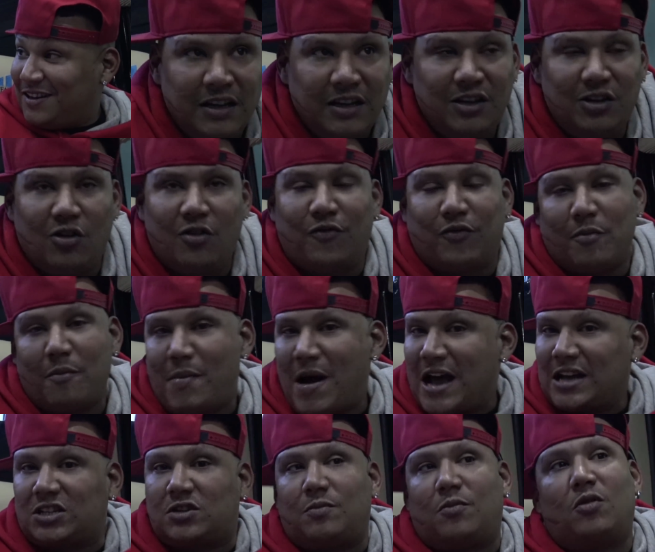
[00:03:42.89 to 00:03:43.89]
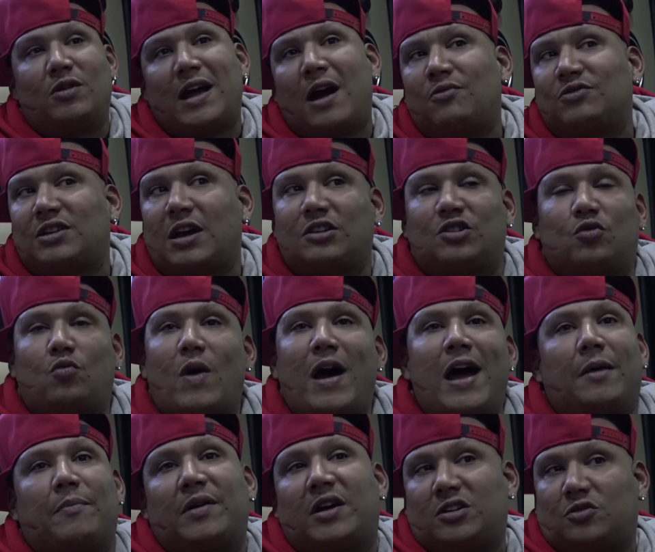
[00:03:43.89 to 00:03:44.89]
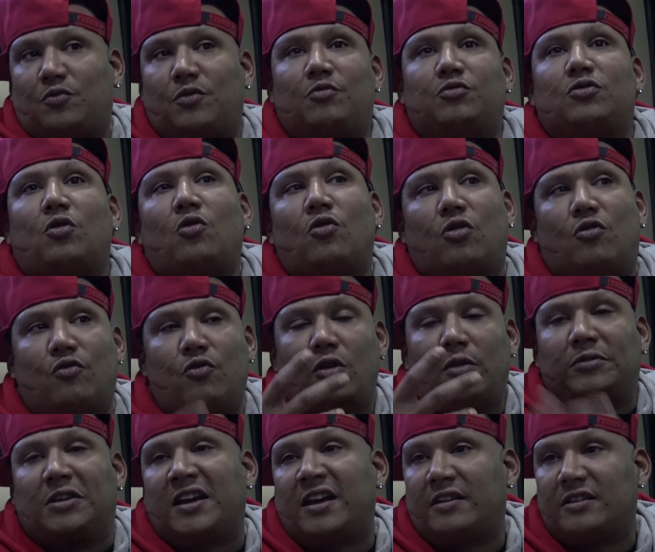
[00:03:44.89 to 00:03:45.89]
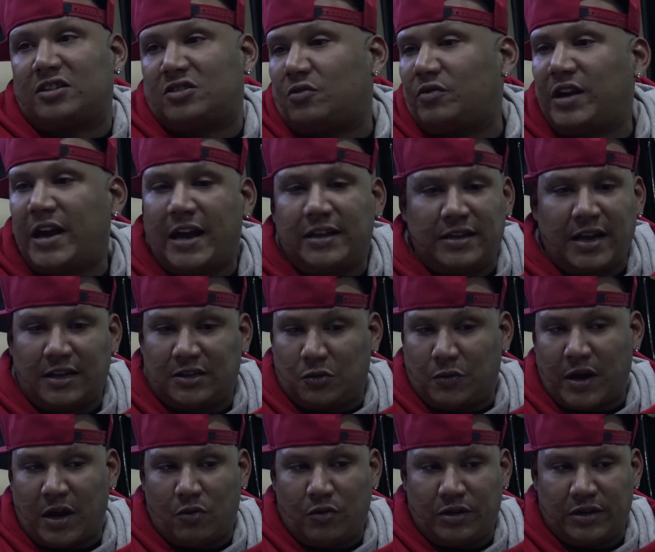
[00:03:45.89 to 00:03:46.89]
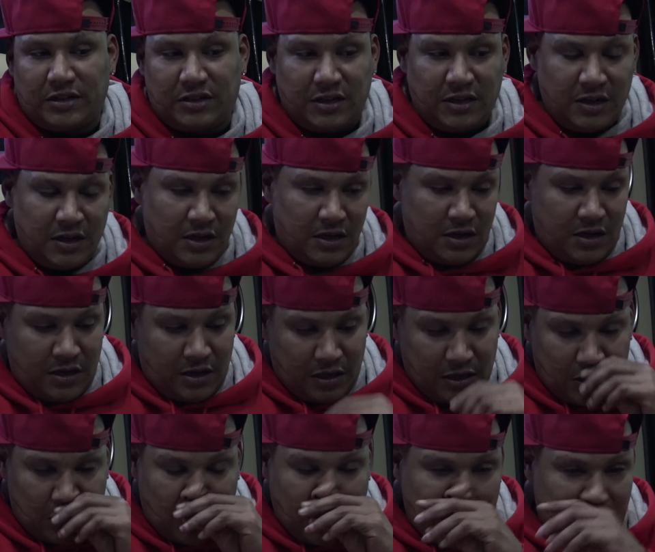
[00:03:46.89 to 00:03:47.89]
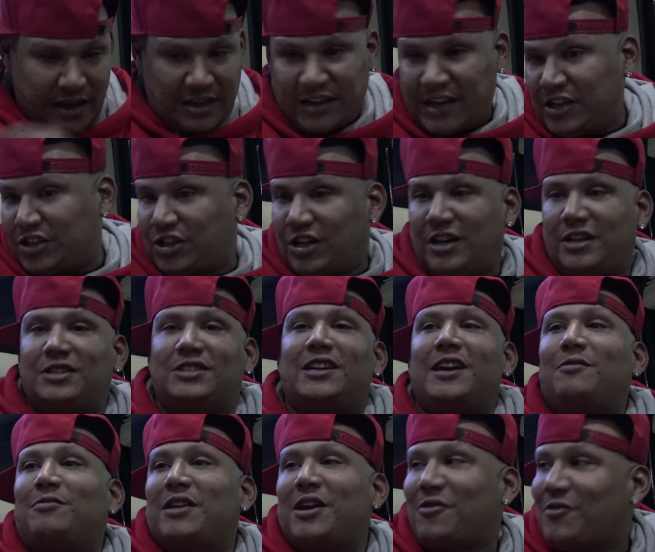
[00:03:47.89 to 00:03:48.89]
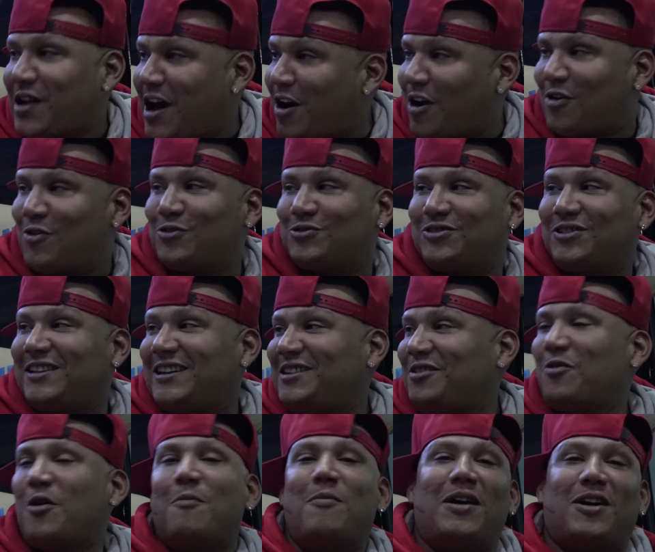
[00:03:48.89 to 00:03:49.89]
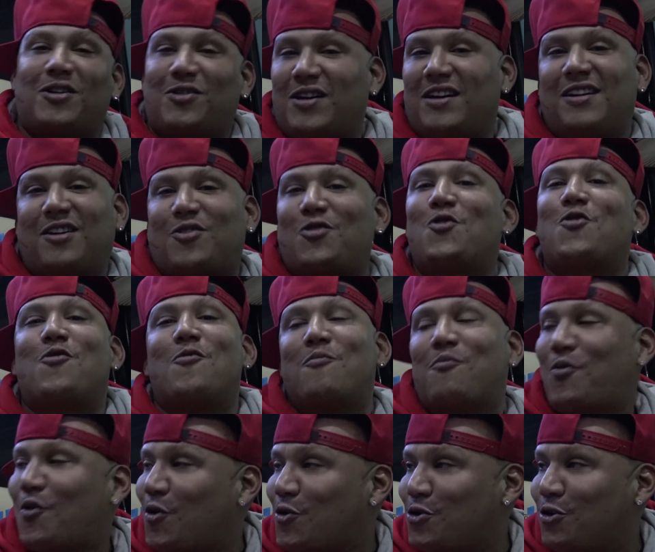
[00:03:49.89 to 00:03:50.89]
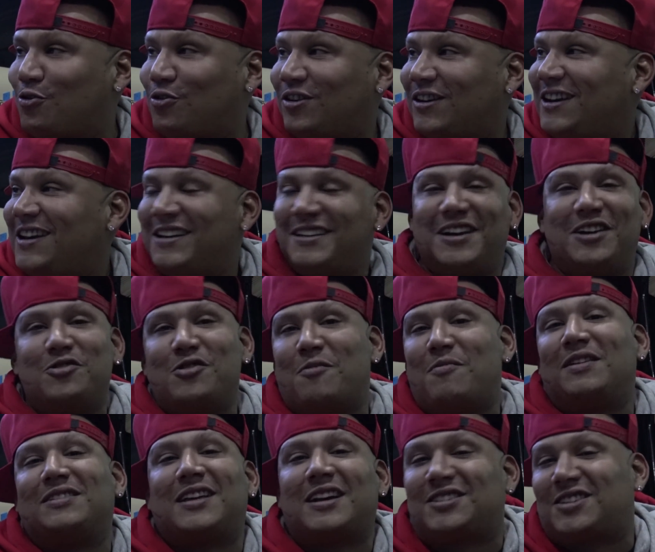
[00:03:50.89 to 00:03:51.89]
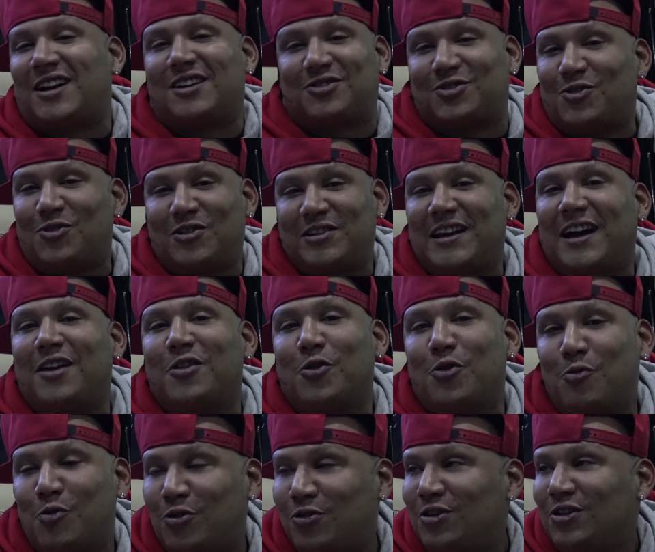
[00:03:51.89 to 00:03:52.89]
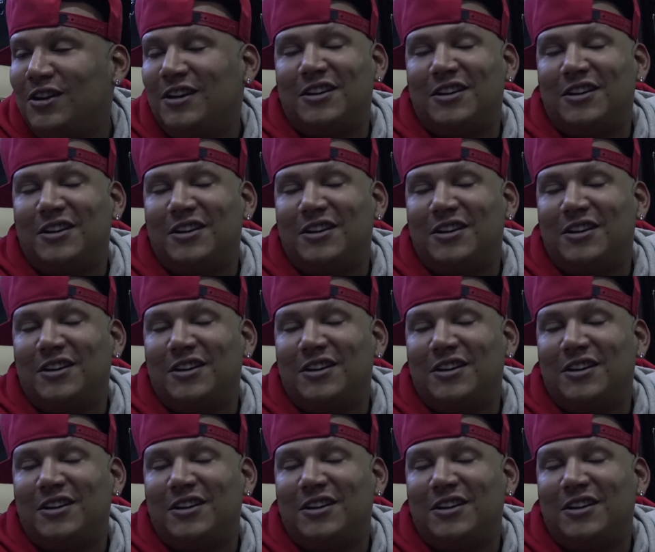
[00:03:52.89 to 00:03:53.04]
From basketball, that was our swag because we all grew up together, so we had that swag with us. And they shared the same thing with our culture. They know about arroz con pollo. Yeah. They knew about the sazón y adobo.